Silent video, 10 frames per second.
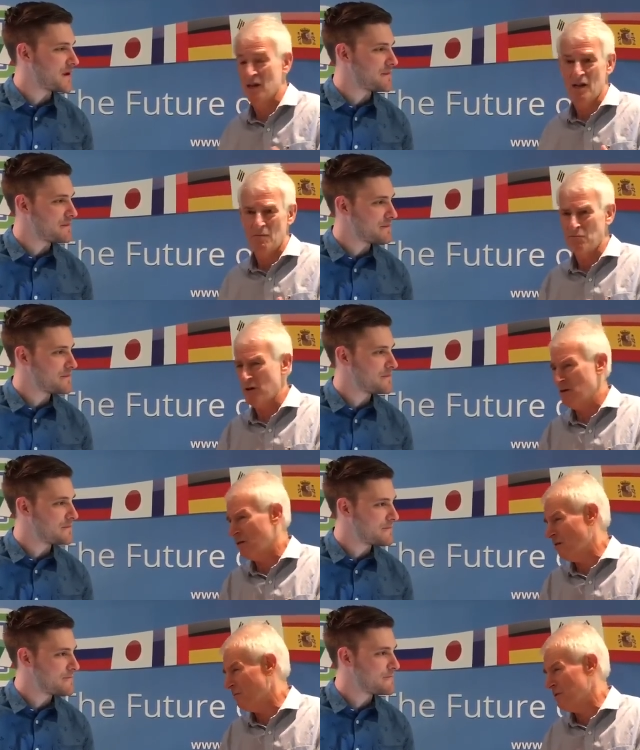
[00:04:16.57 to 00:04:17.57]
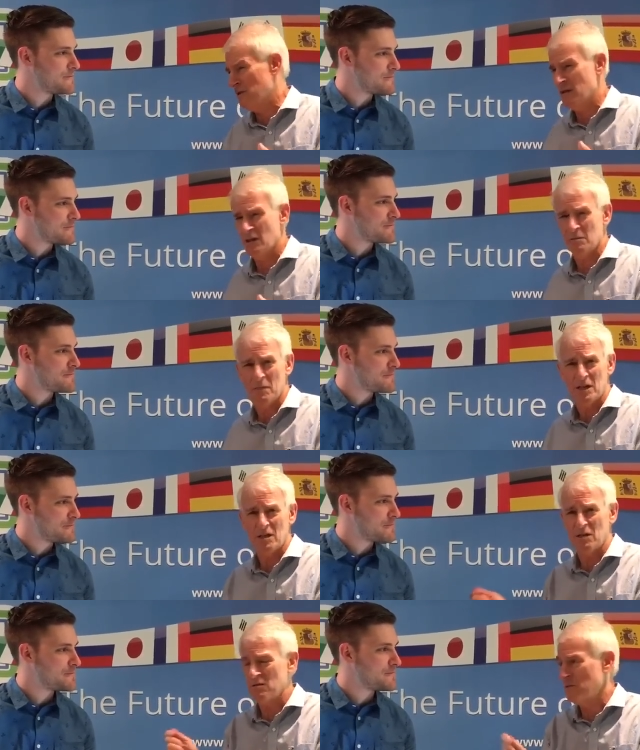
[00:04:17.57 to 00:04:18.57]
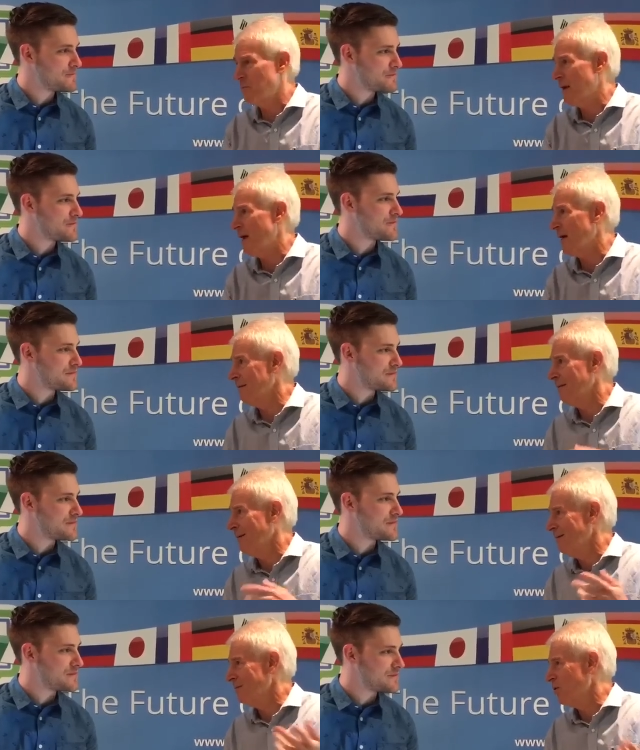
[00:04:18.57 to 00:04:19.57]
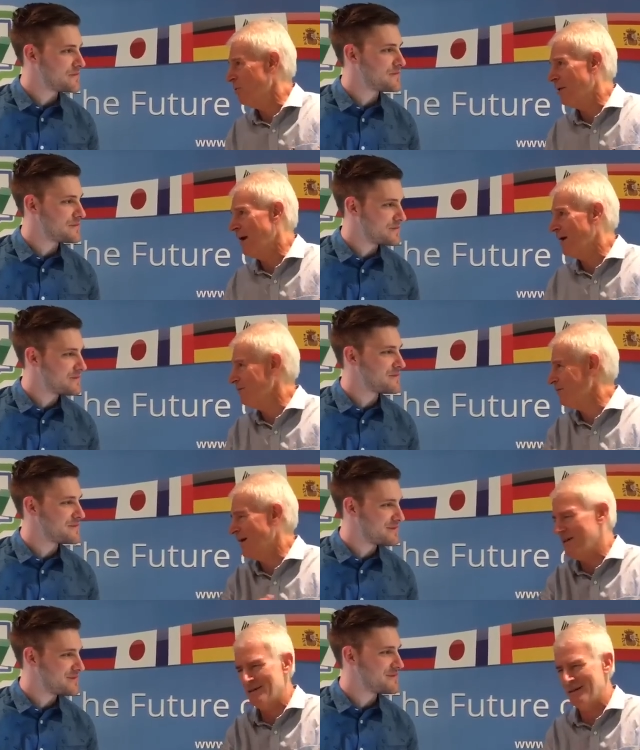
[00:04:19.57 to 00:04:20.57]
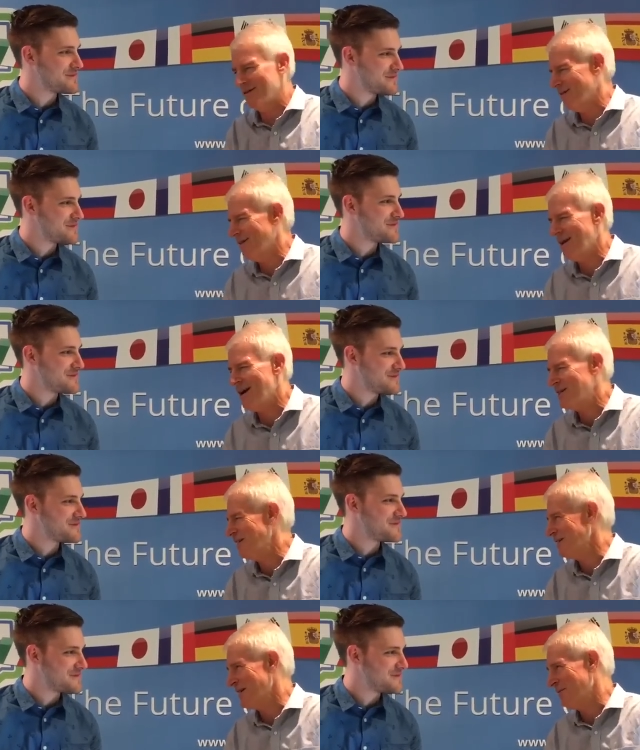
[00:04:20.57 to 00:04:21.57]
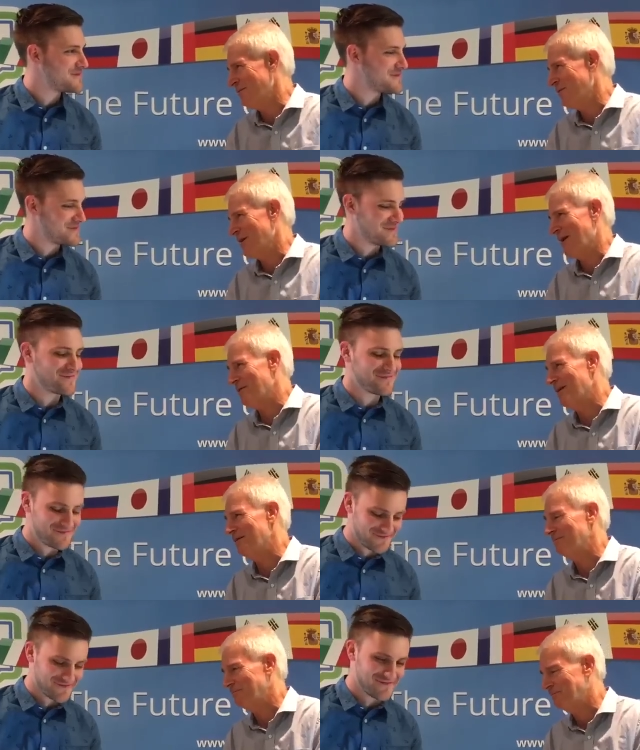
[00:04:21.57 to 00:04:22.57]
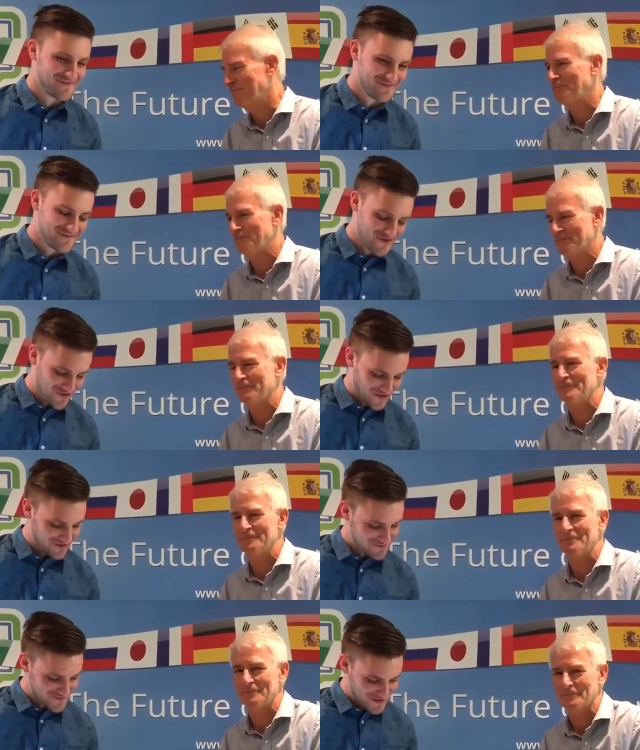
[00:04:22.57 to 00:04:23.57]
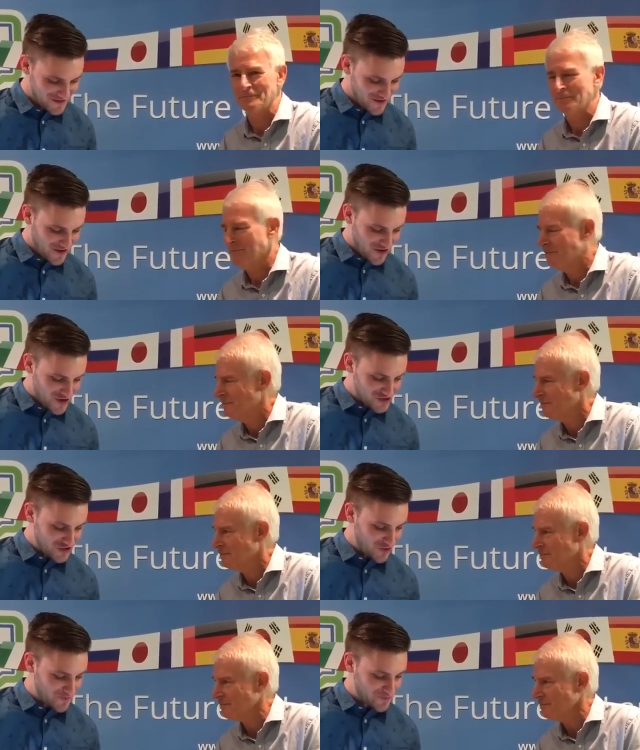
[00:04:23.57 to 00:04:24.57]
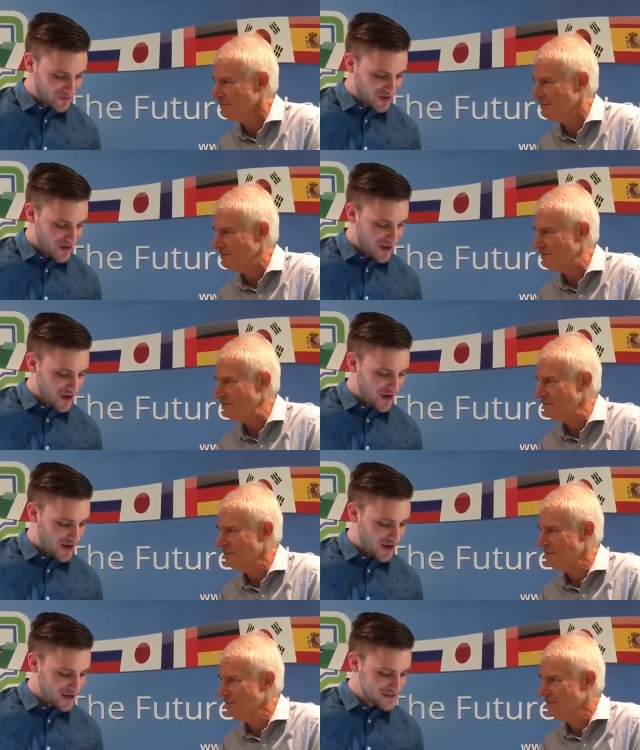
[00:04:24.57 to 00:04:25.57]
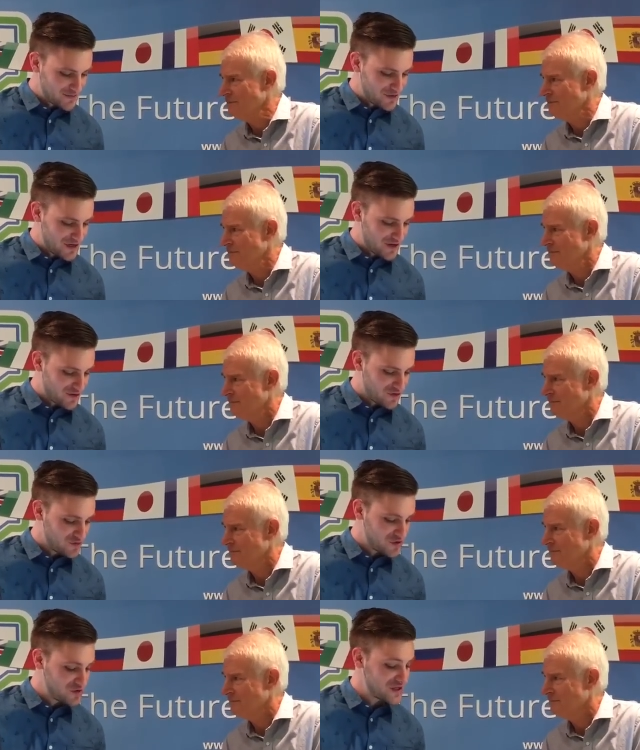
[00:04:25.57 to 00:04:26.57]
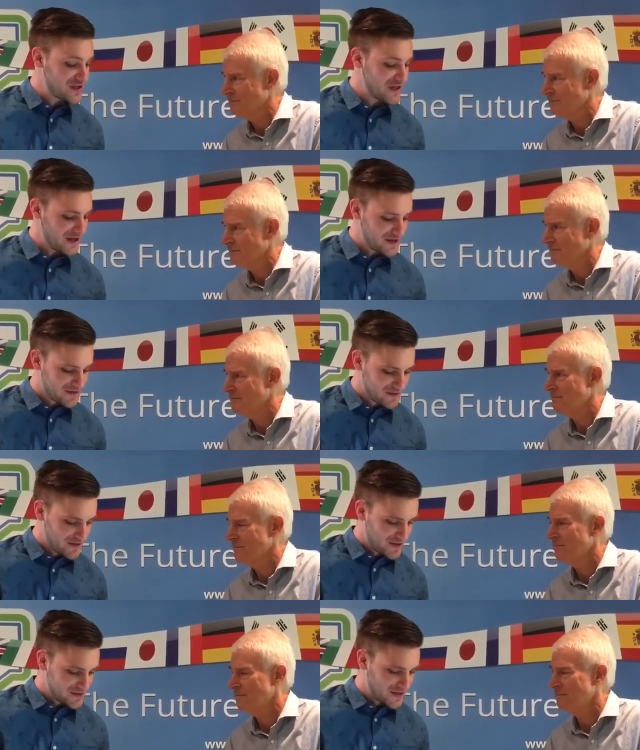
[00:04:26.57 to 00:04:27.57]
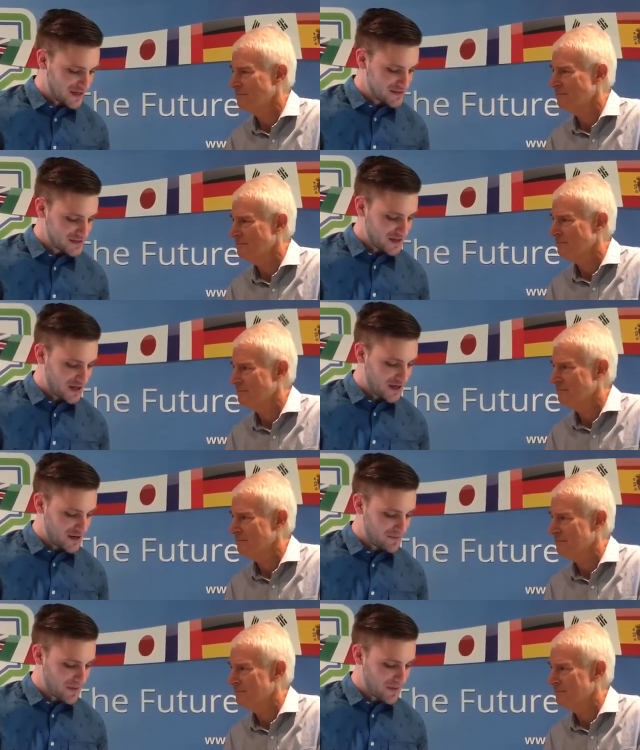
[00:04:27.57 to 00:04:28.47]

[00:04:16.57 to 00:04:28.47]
Speaker 1: yeah. Portugal, Brazil, Mexico, Spain, Quebec, France. It's largely the same vocabulary.
Speaker 2: Hmm. Okay. So uh, someone here who's using LingQ says, uh,